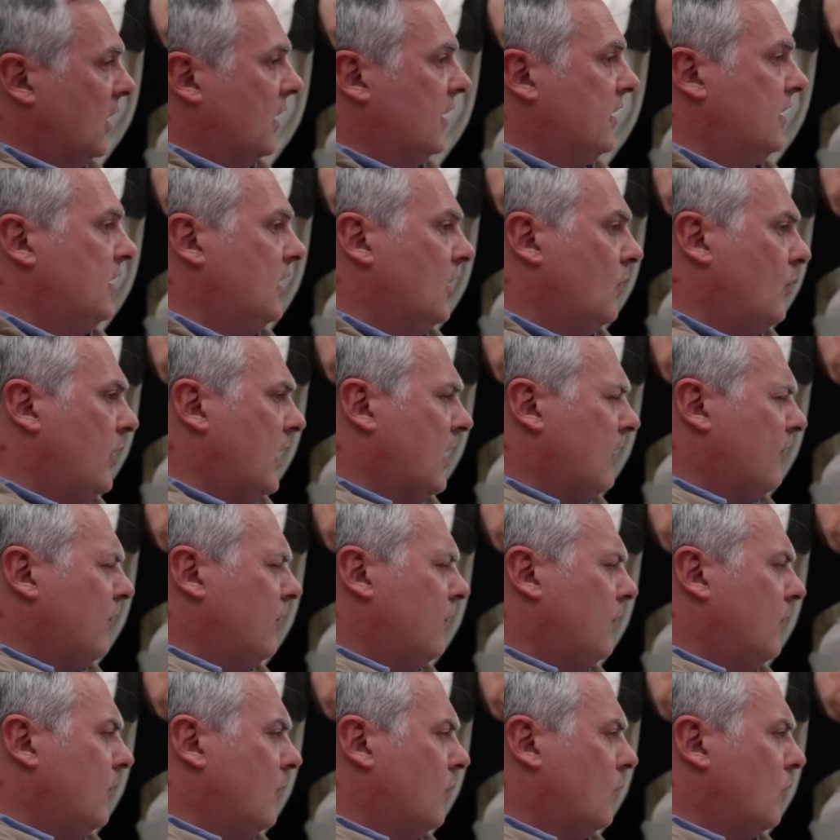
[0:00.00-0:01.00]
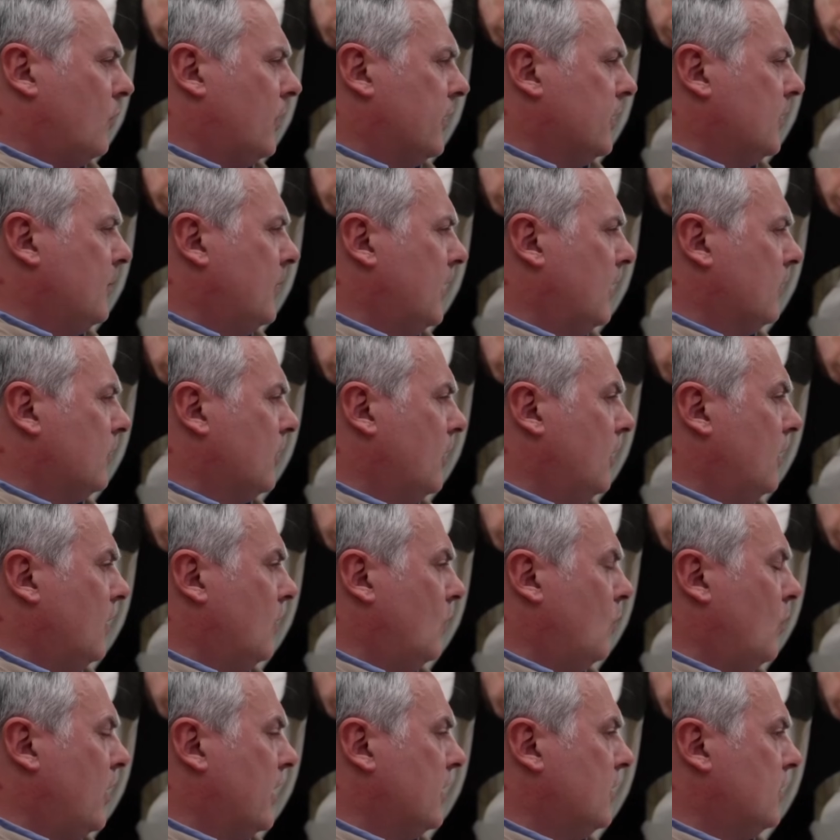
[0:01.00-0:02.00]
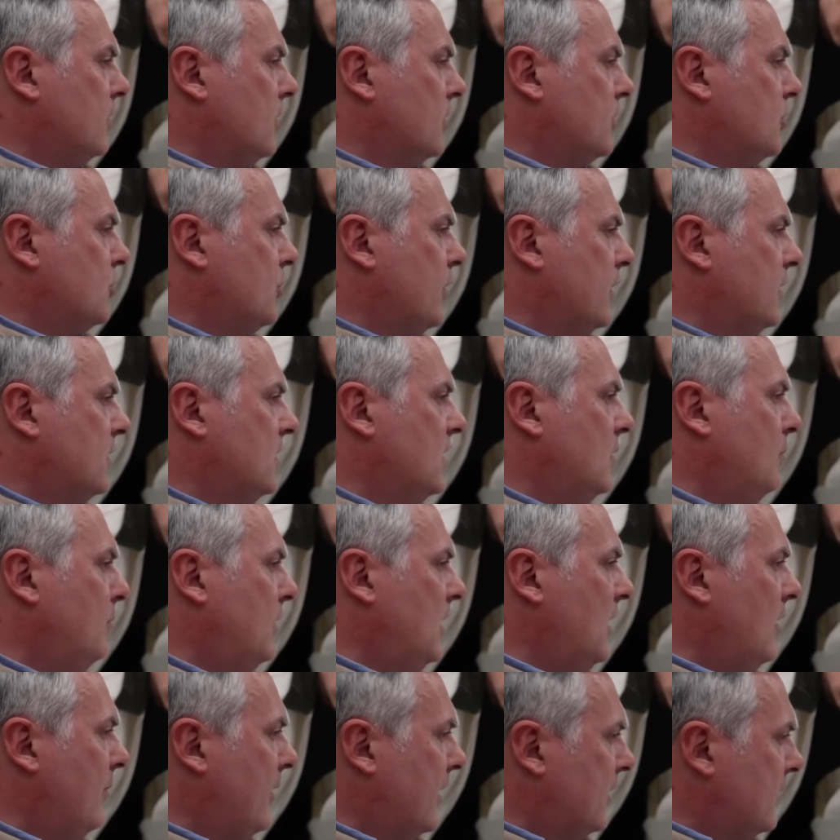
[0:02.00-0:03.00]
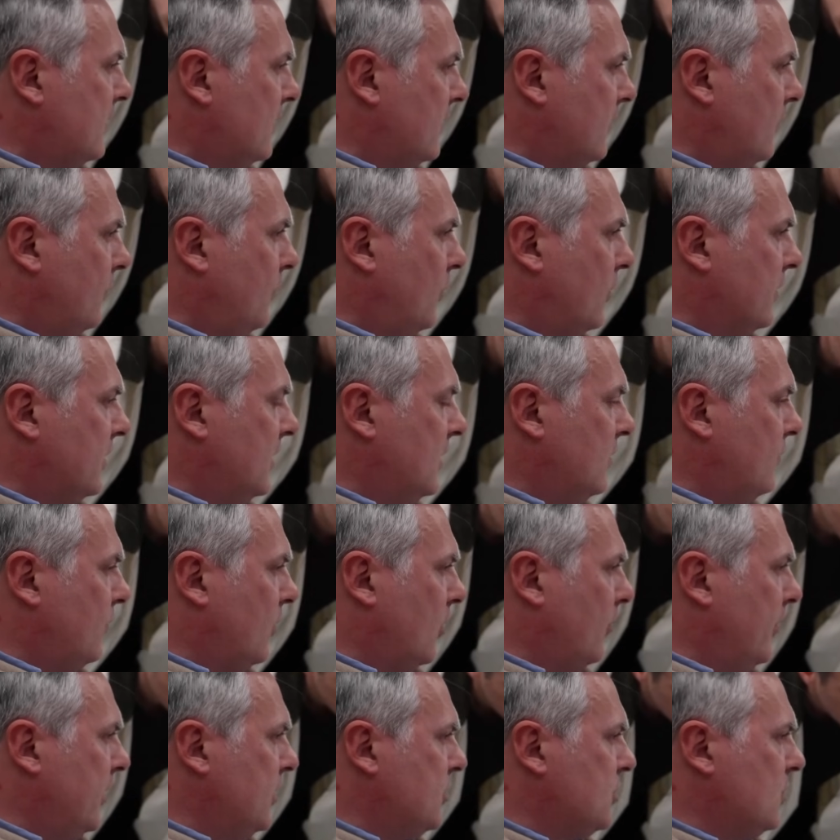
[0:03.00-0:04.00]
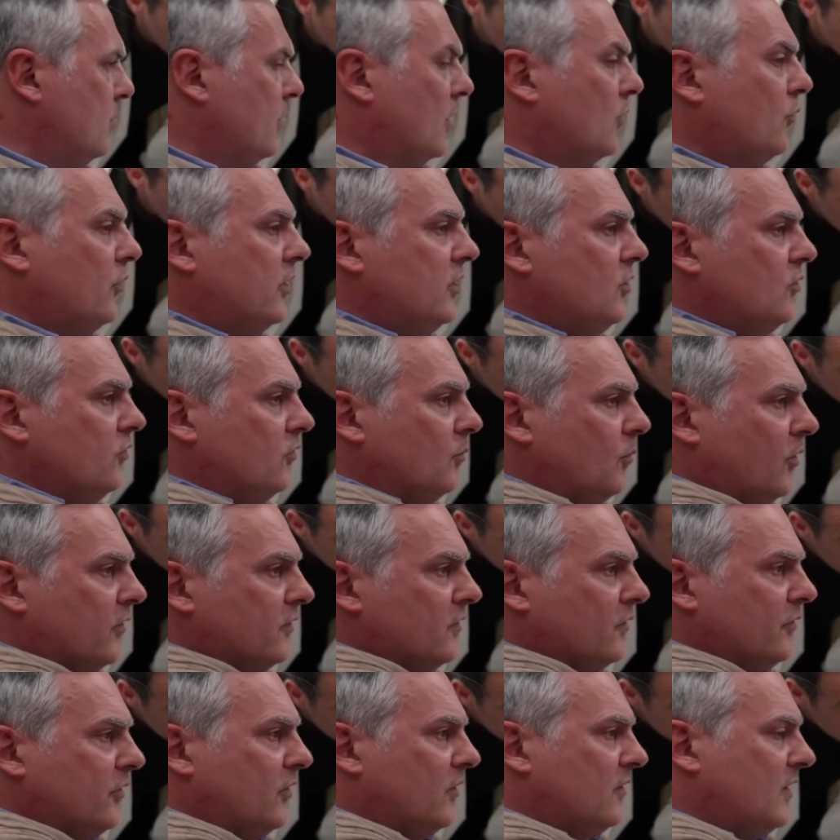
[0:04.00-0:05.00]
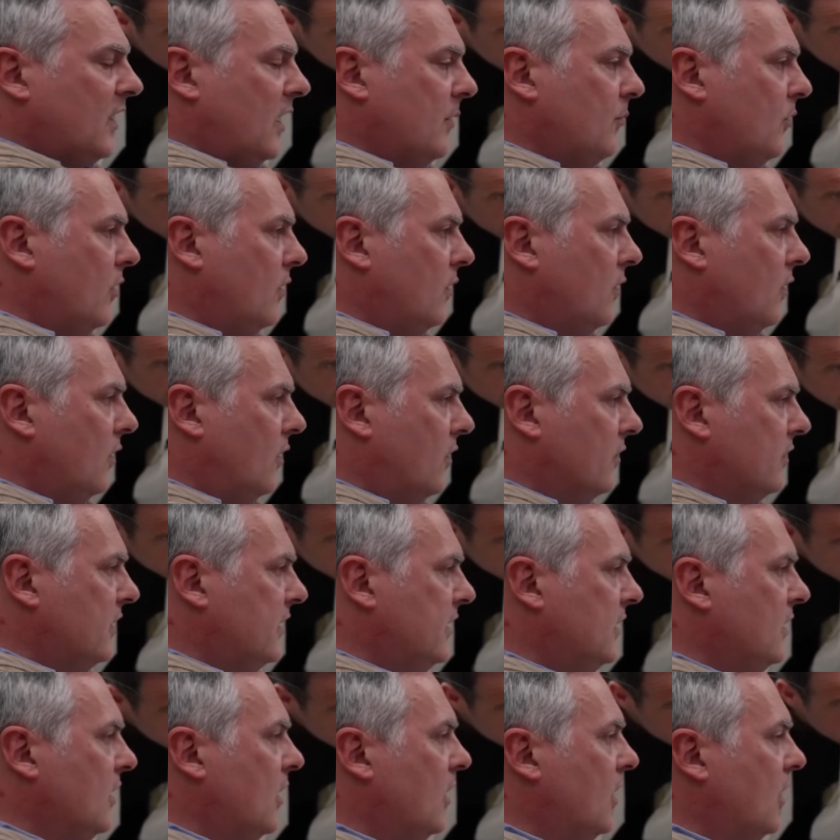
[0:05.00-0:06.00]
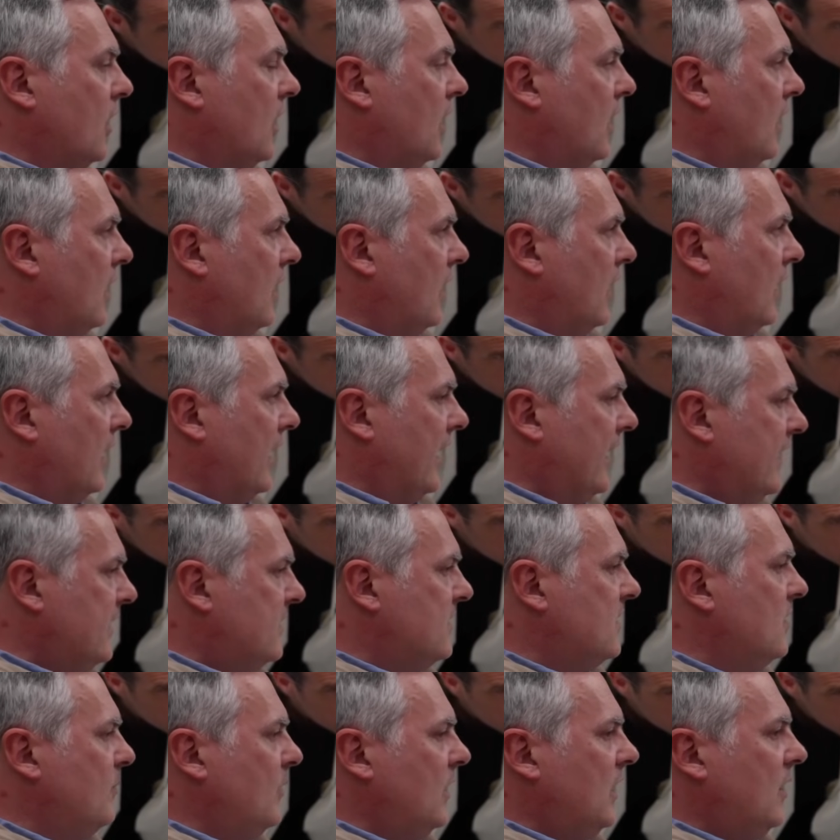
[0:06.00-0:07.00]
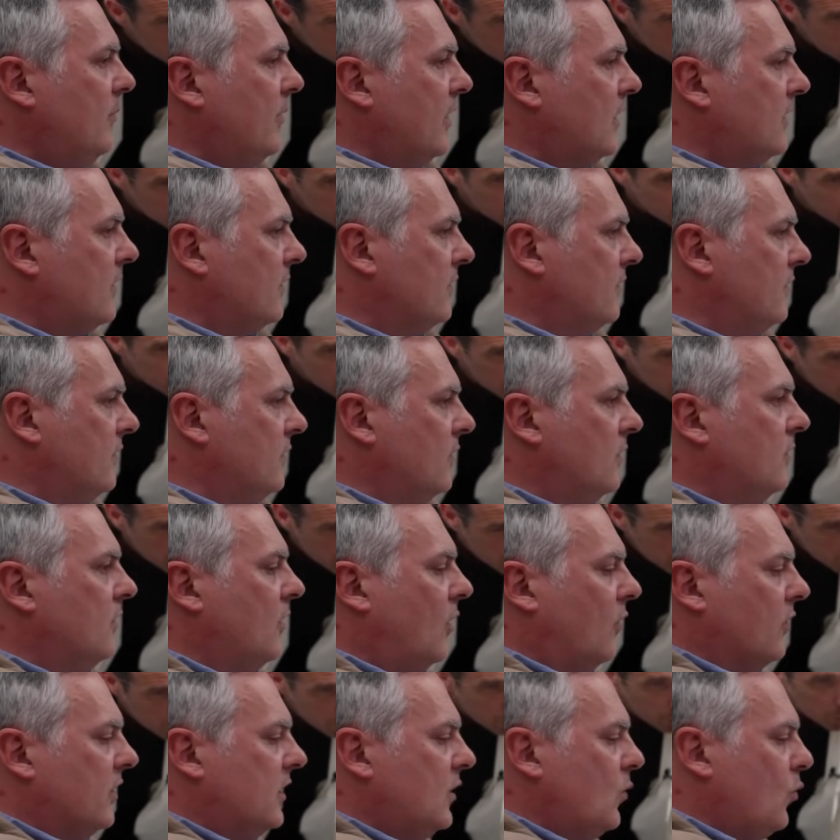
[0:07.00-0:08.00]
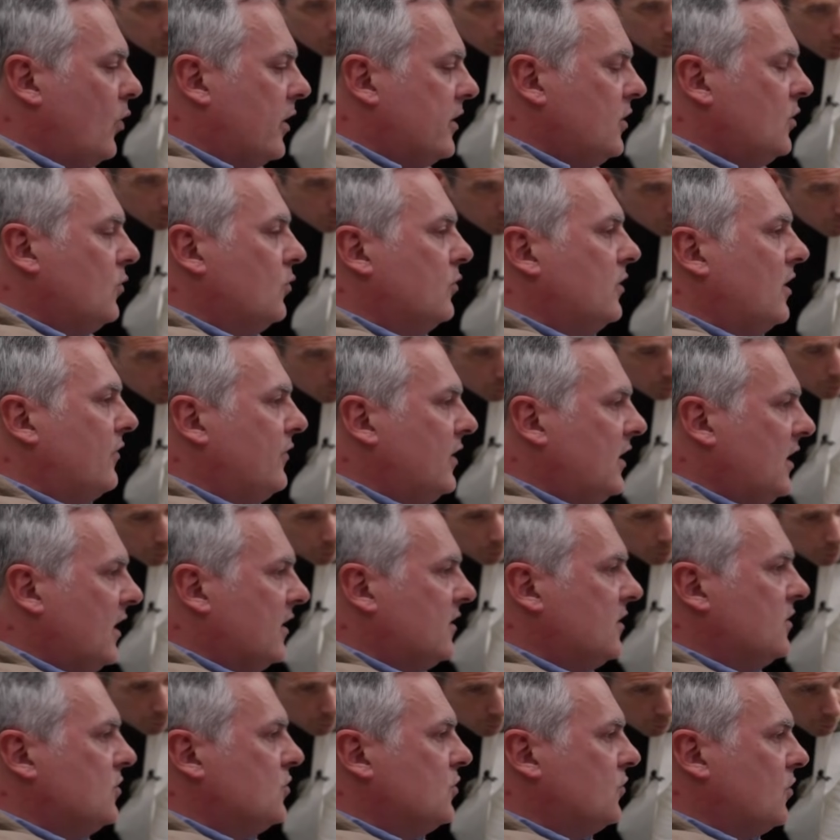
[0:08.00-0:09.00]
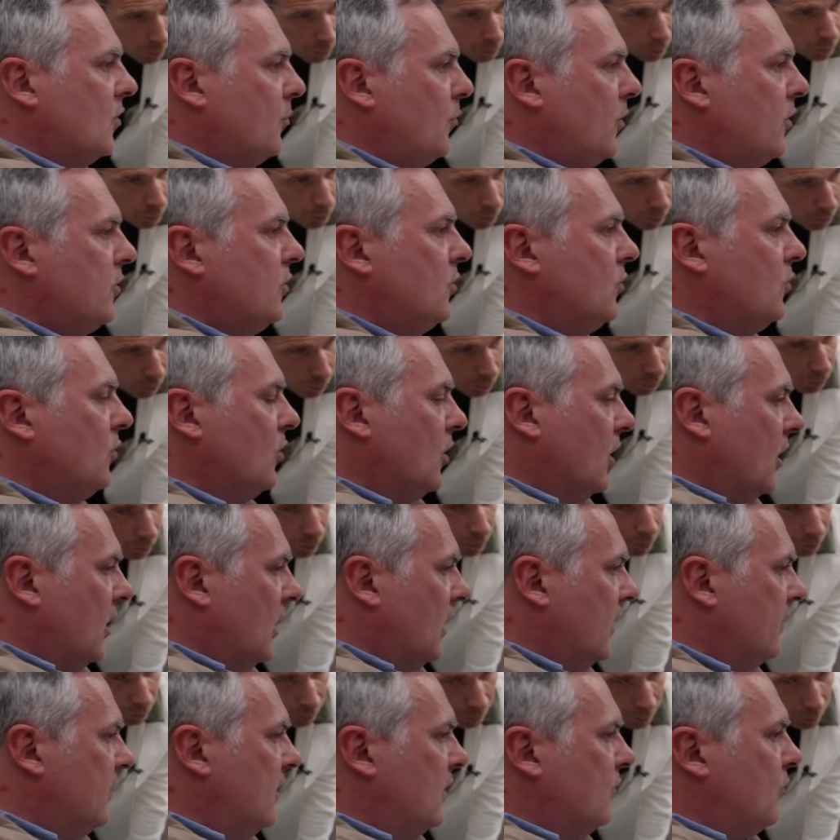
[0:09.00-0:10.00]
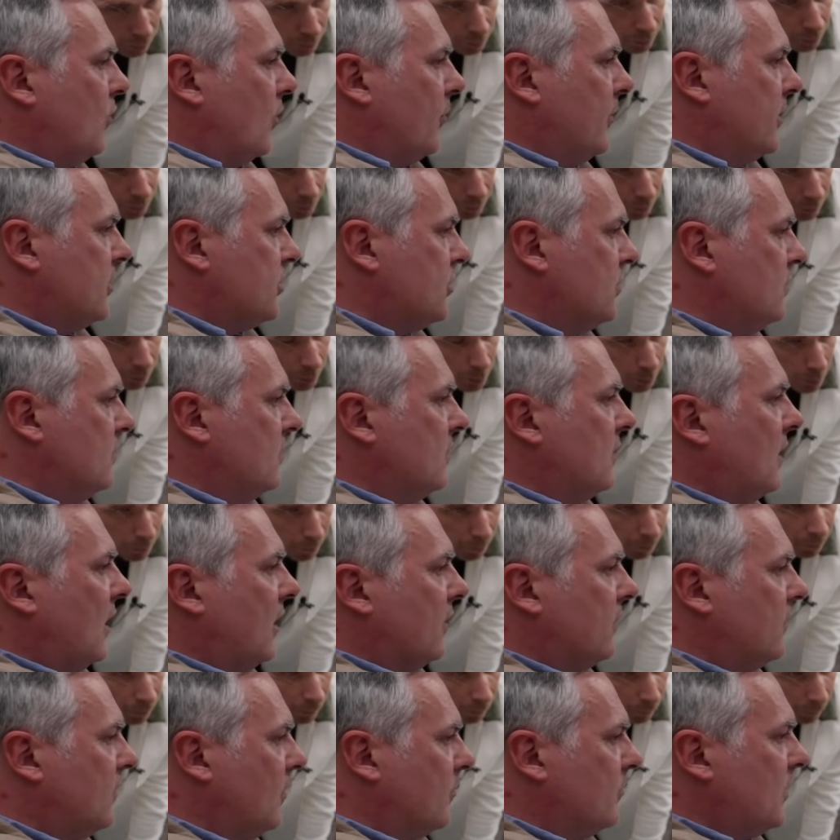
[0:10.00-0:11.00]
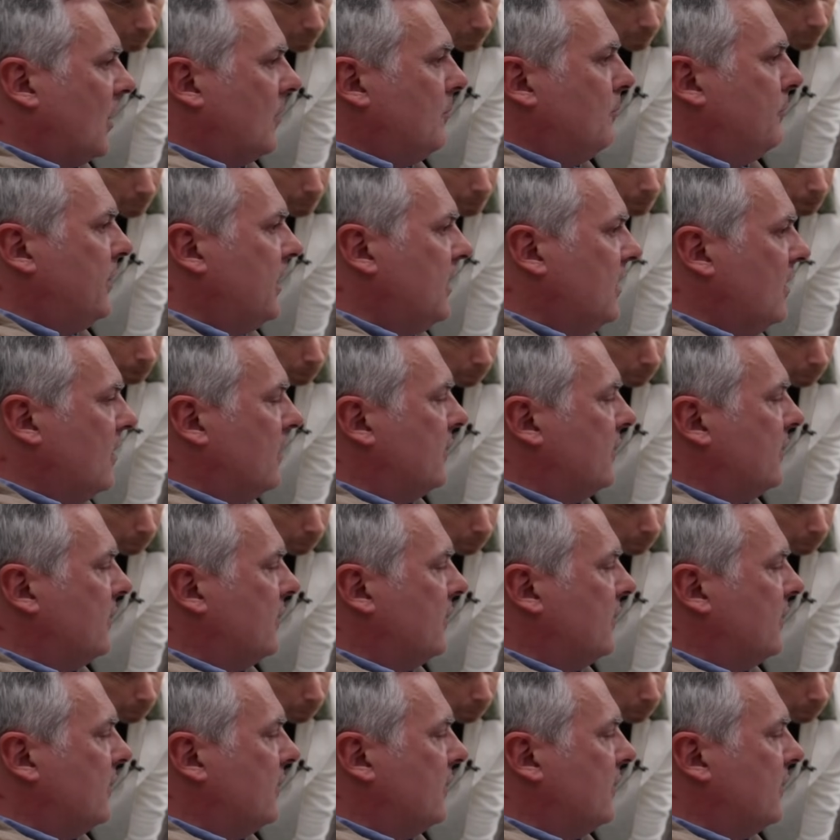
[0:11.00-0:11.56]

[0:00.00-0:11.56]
here we have around about one hundred twenty millimeters for the information, but we use most of the time only eighty millimeters, only when you navigate into the menu. The information are sometimes bigger,